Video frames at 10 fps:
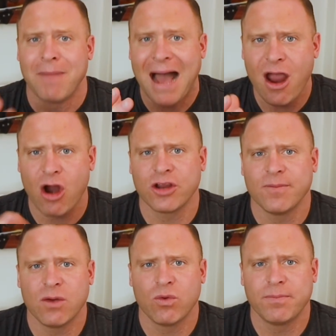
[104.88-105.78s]
My
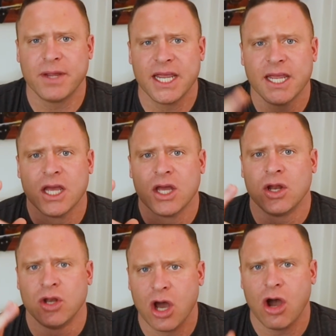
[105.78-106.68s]
argument would be,
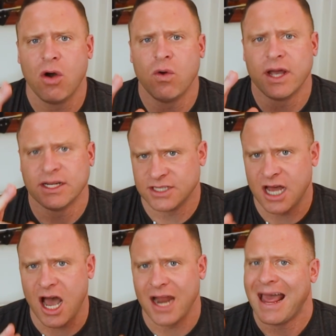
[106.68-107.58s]
no, it's
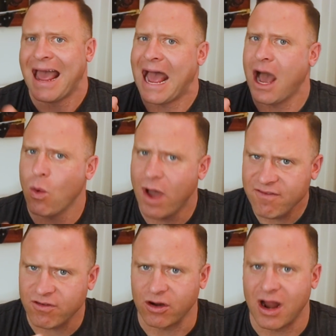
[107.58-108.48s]
not.
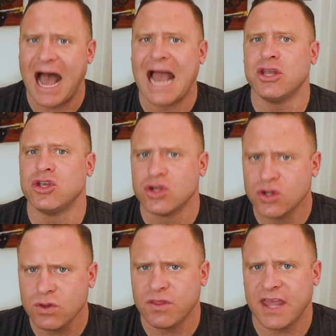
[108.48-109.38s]
However, I
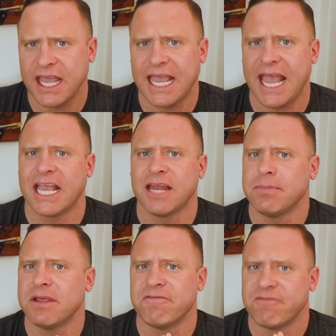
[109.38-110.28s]
do think it
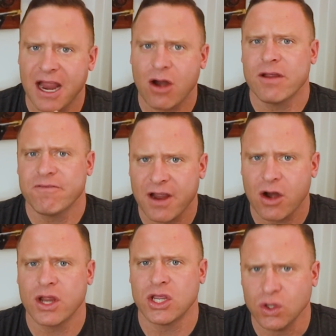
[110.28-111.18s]
can be very,
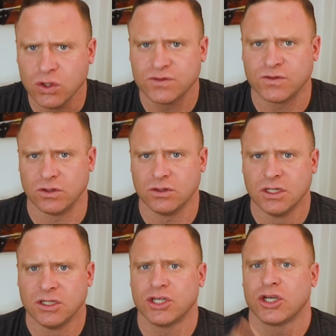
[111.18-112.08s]
very useful
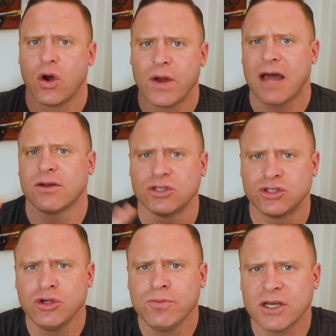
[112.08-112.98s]
to go down to
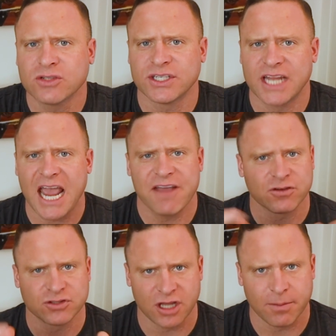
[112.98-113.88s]
2 meals a day
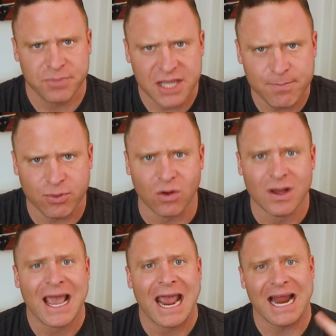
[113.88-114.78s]
for some
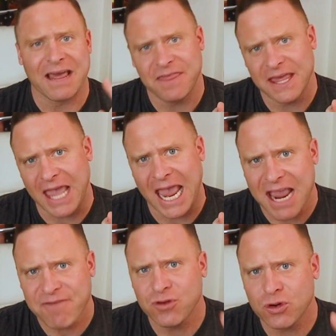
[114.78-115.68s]
people. And I think
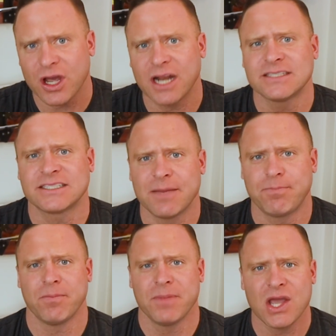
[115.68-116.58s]
if you're gonna
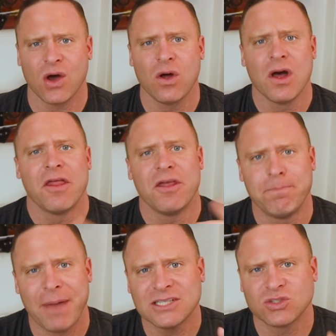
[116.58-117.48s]
skip a meal, the
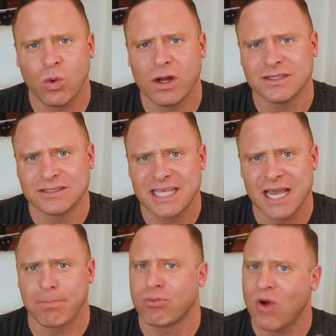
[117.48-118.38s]
best one to
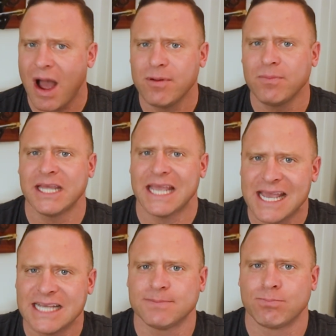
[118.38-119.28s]
skip probably
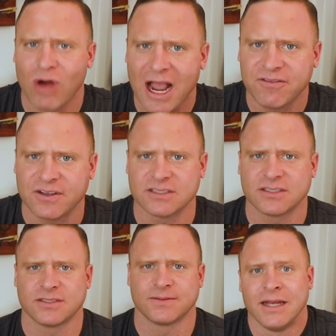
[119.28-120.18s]
is
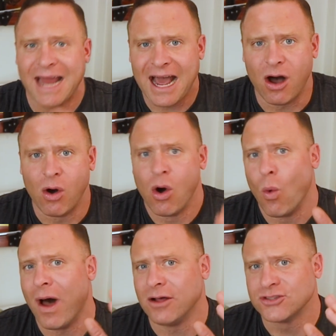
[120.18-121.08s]
breakfast. Now,
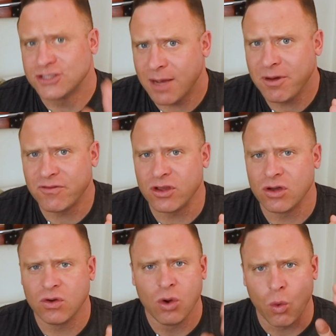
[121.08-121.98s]
while some of
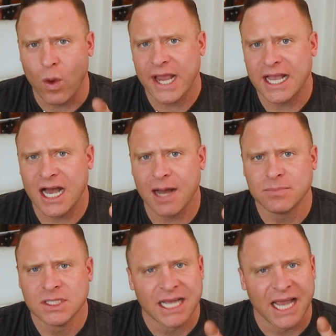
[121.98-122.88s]
you wake up